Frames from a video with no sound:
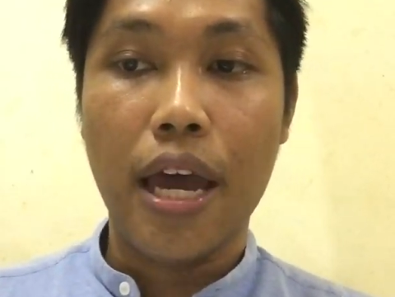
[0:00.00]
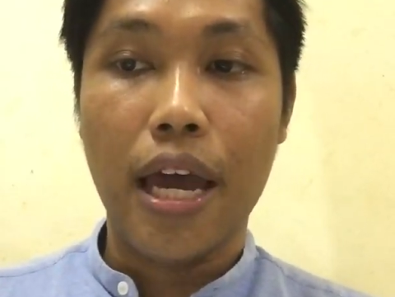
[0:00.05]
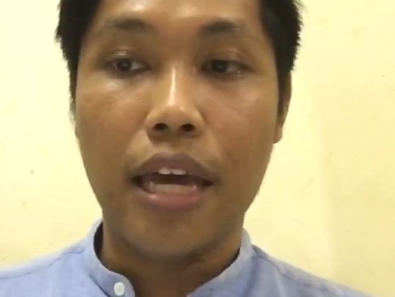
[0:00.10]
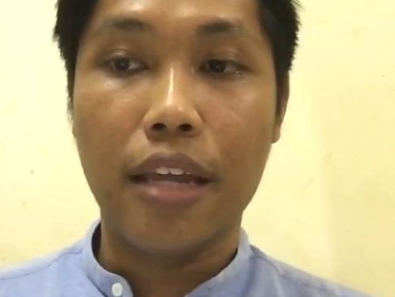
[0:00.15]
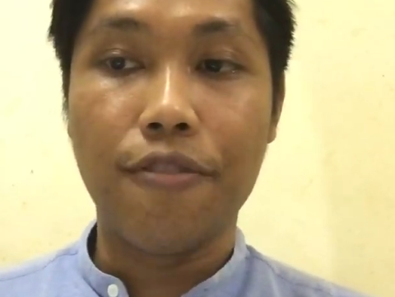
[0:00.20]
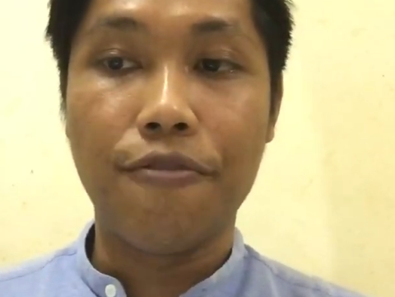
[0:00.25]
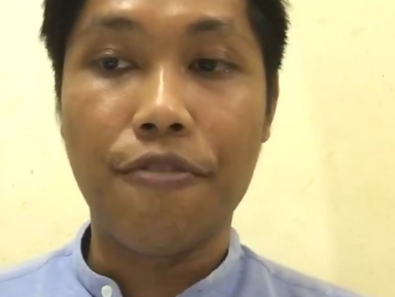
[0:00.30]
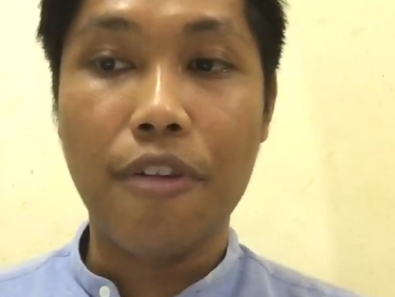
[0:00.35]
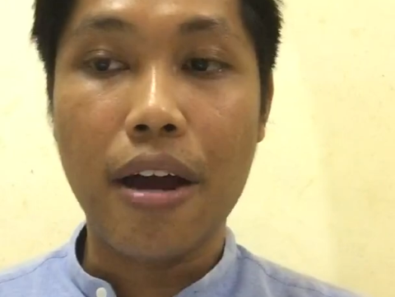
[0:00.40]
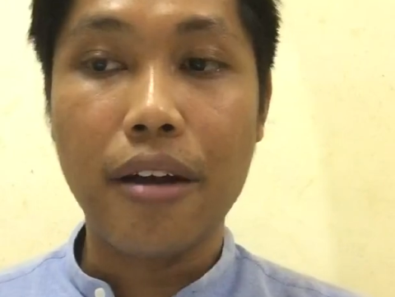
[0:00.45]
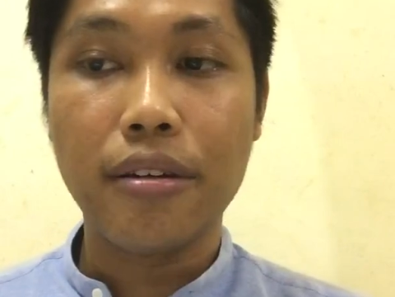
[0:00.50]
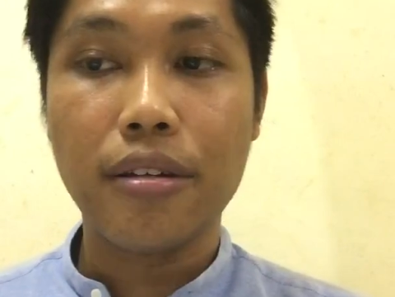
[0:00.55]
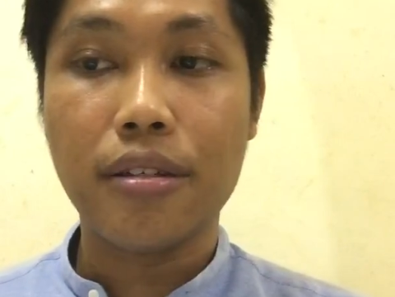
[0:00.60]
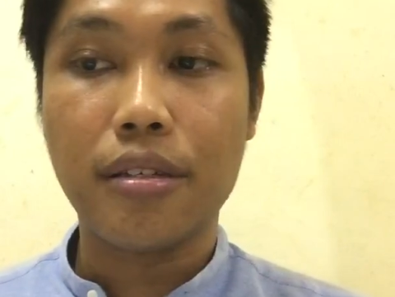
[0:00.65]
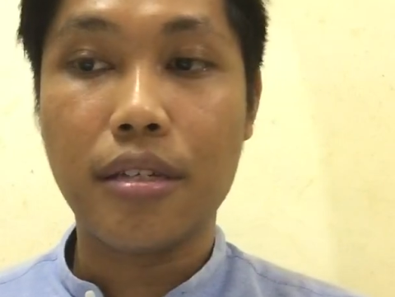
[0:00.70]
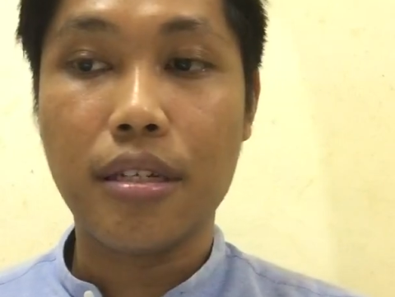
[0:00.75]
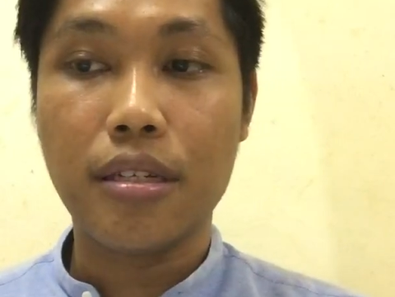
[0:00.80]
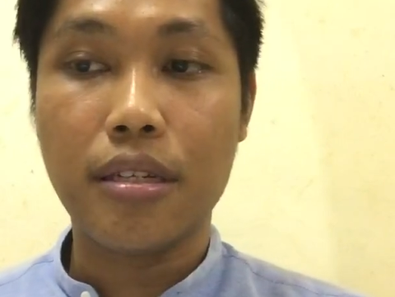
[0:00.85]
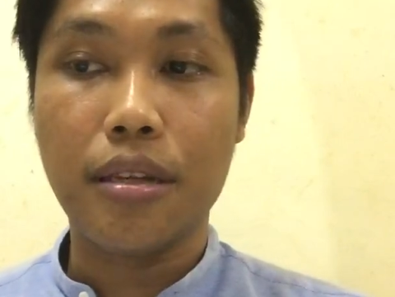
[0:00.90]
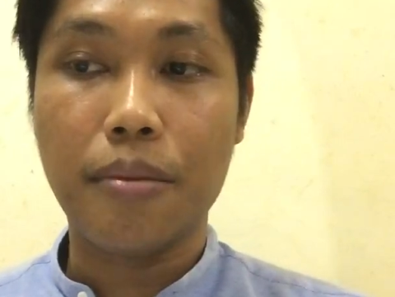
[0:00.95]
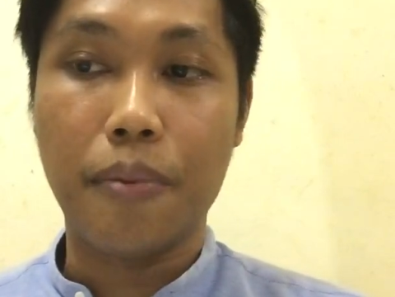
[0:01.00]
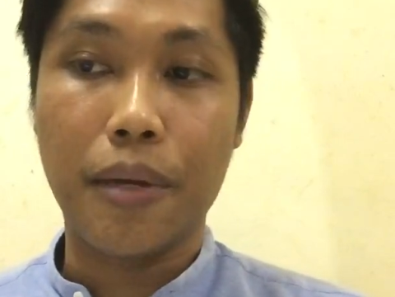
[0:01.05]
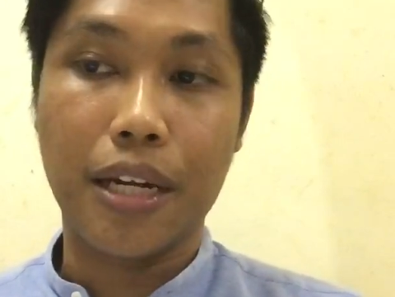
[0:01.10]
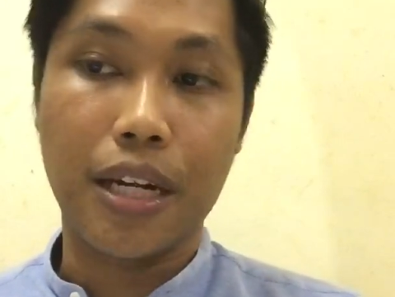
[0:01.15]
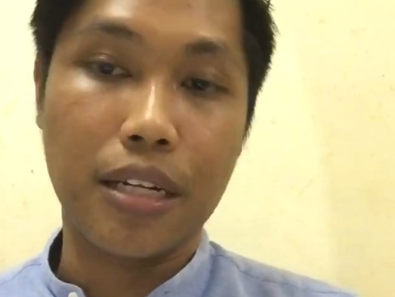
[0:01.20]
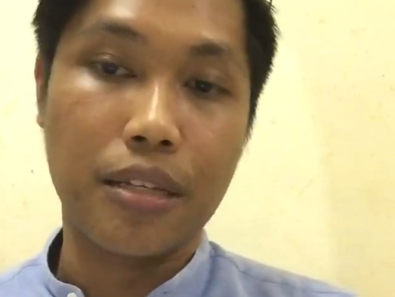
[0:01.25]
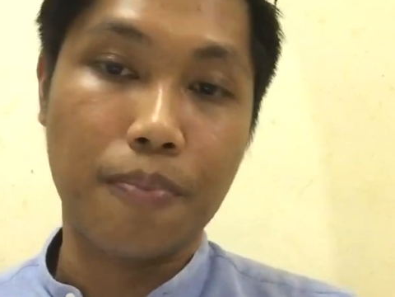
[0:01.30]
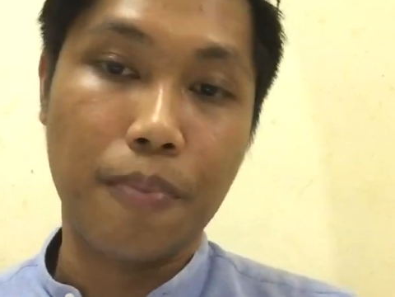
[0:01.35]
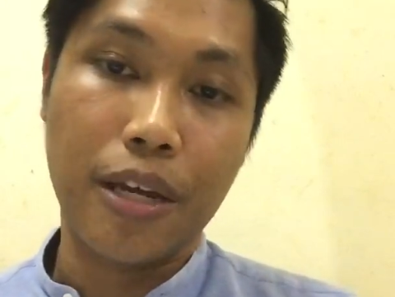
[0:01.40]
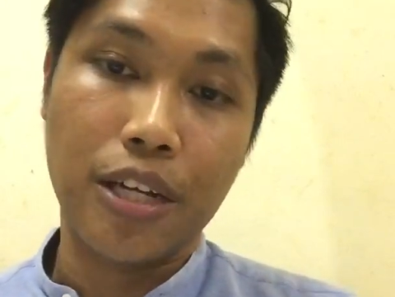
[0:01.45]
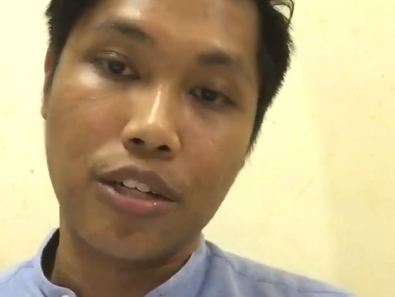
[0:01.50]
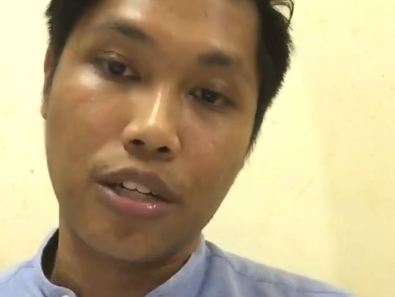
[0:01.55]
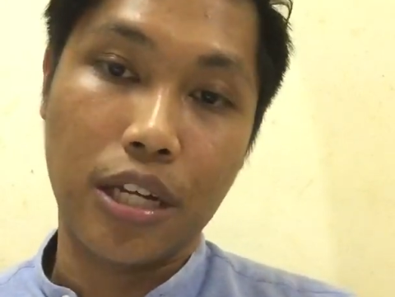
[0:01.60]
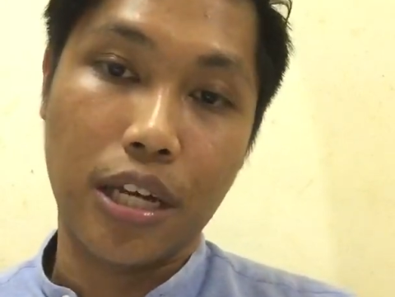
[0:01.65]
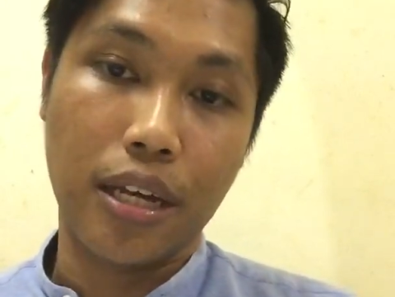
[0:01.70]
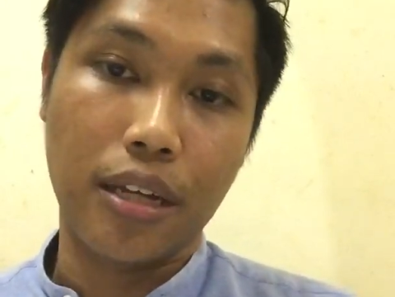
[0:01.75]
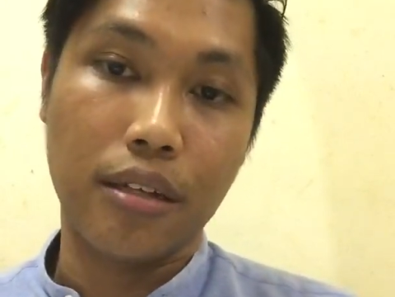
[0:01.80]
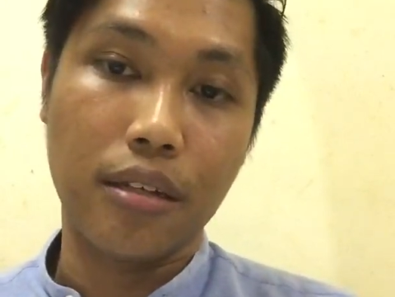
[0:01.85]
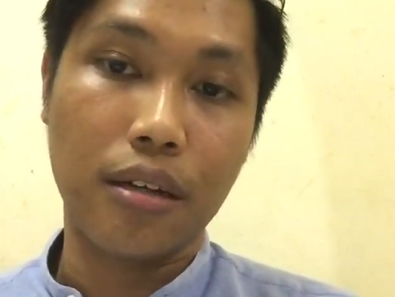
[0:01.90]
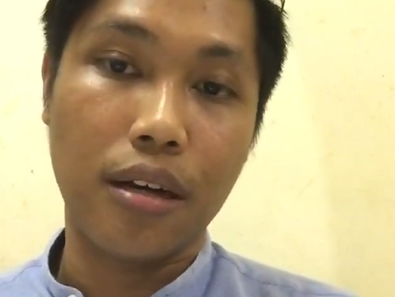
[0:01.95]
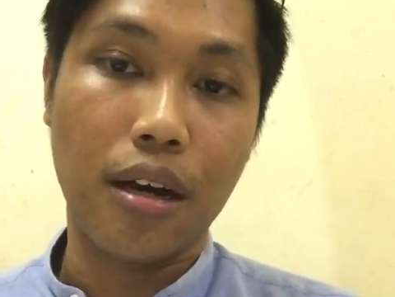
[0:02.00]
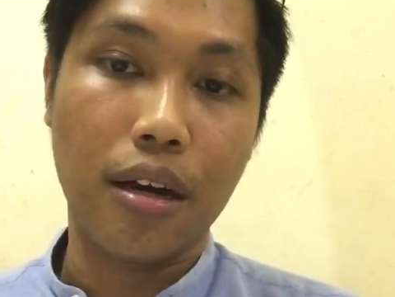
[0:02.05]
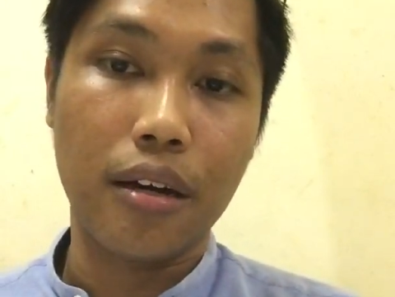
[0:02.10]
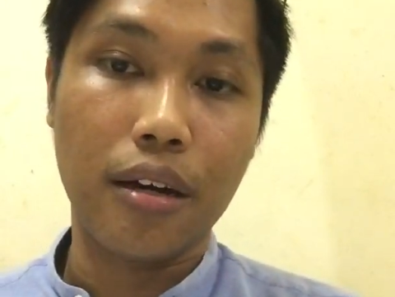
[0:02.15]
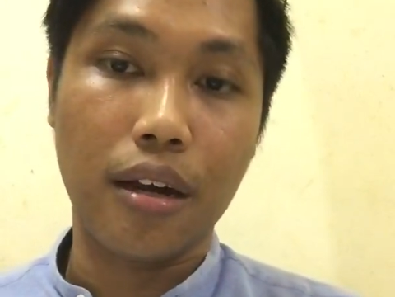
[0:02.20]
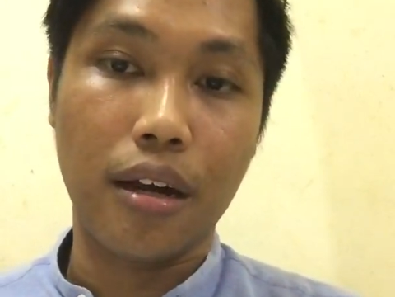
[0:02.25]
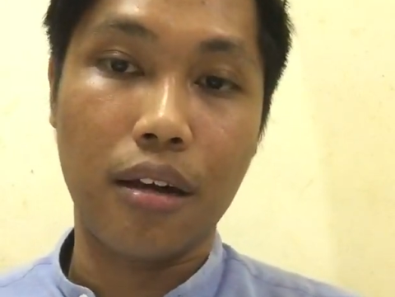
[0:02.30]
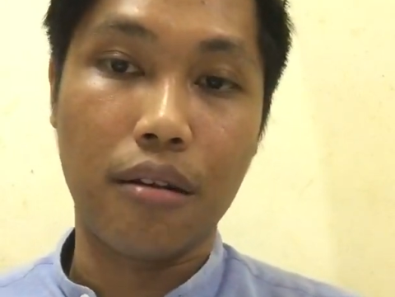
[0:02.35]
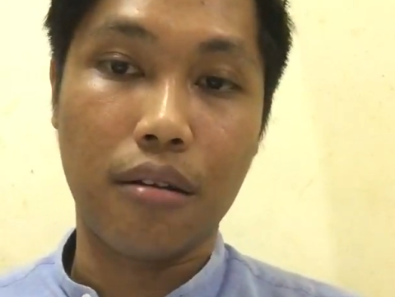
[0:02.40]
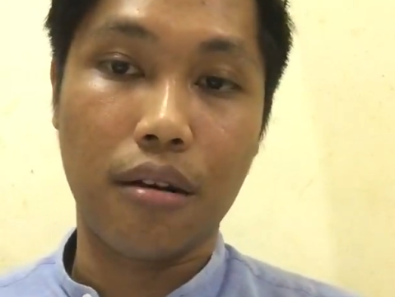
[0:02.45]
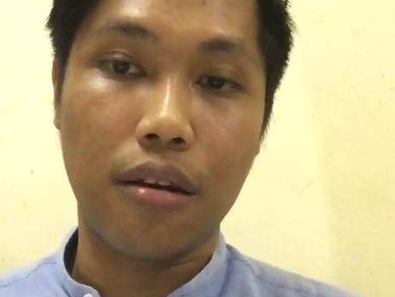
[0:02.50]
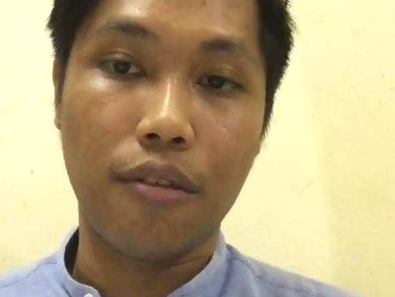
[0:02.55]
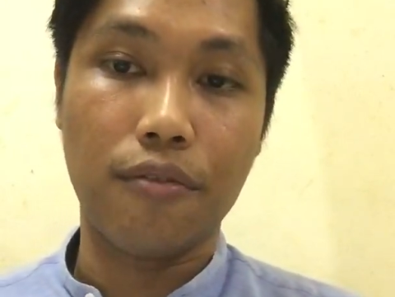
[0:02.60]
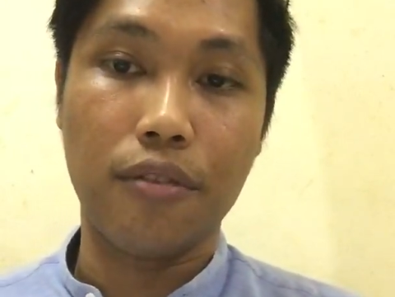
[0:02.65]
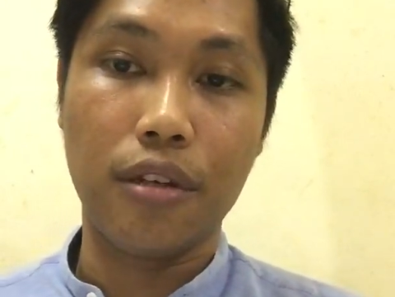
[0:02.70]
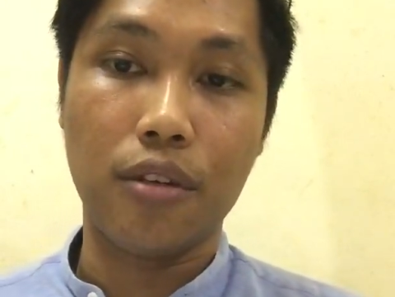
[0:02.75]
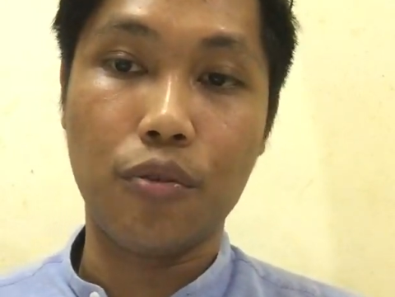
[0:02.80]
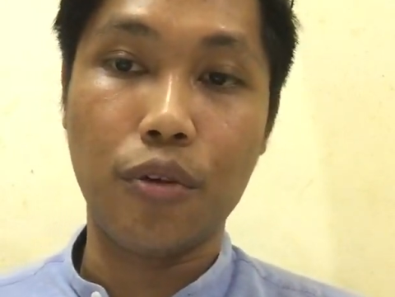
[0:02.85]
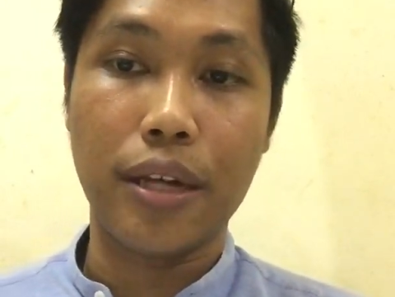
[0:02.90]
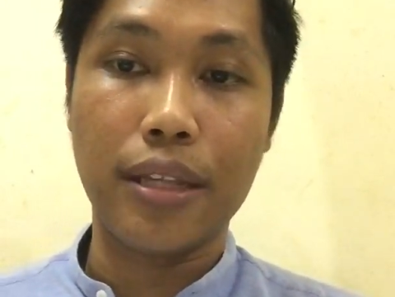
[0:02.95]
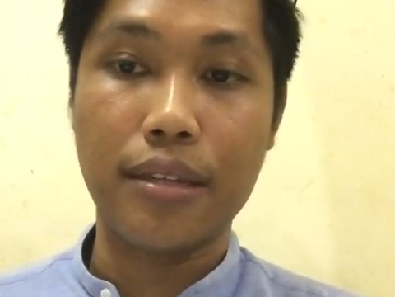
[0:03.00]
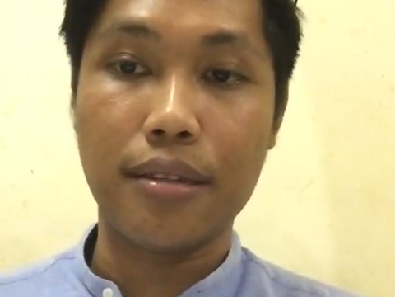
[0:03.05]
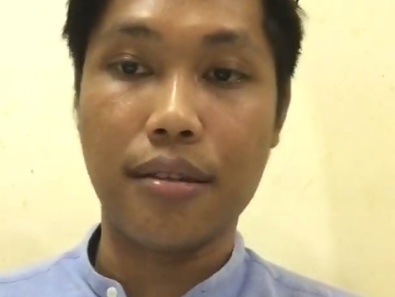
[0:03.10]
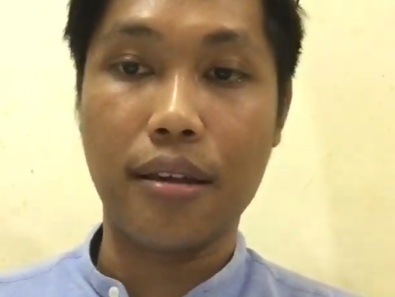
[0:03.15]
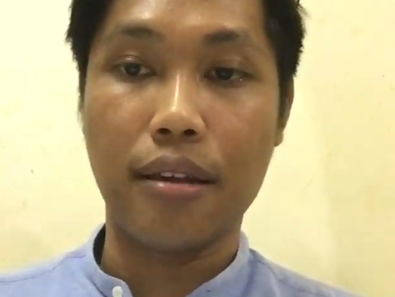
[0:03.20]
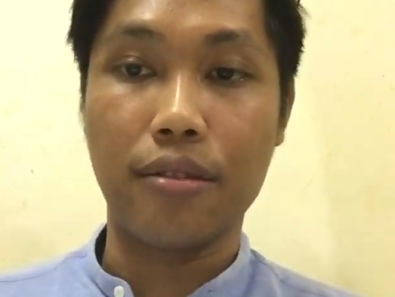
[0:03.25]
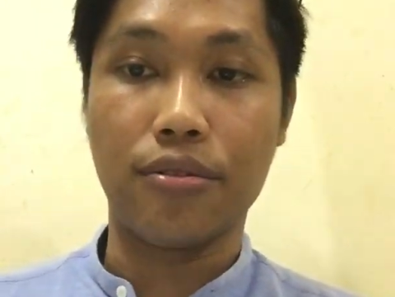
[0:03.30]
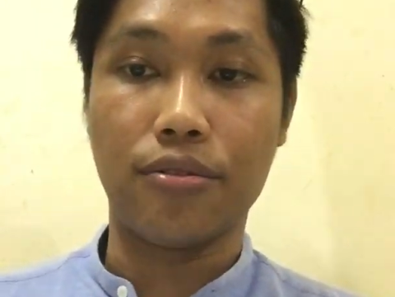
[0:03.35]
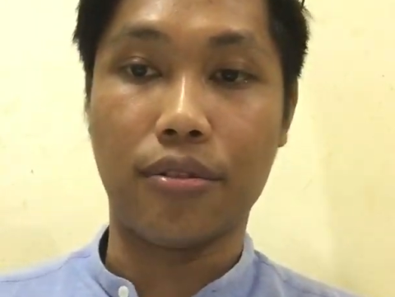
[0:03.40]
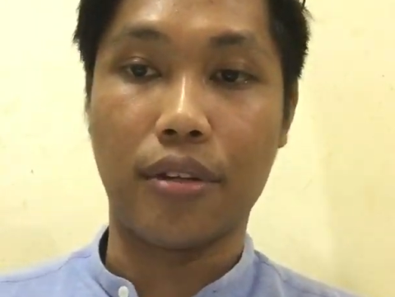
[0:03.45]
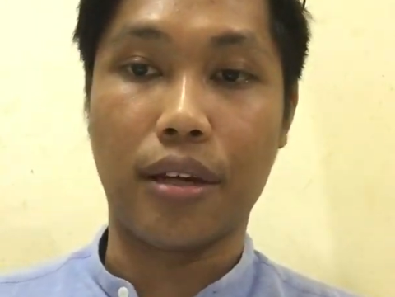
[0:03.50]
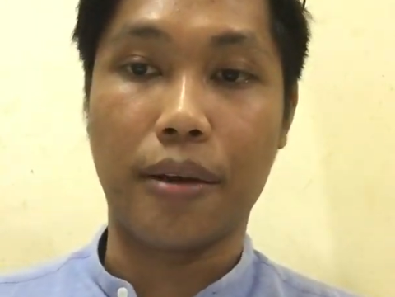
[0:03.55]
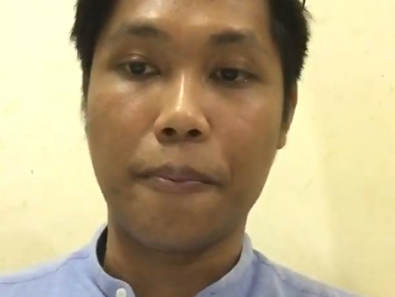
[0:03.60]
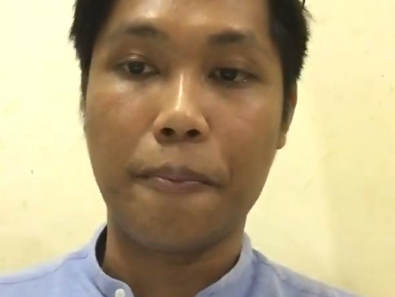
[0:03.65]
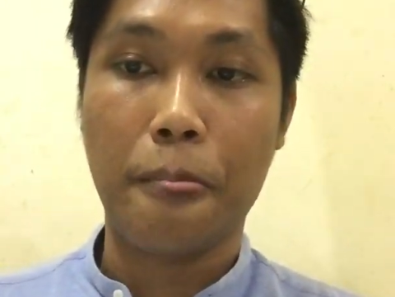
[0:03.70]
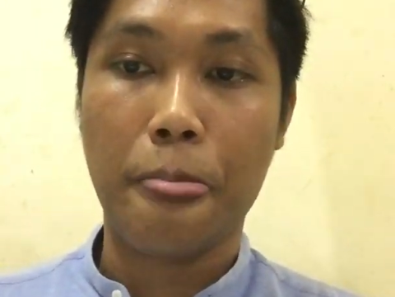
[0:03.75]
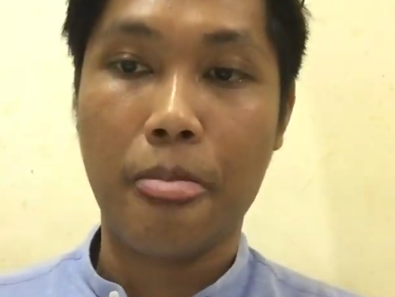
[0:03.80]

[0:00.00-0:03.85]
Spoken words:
in various disciplines, especially in the art era of the 20th century.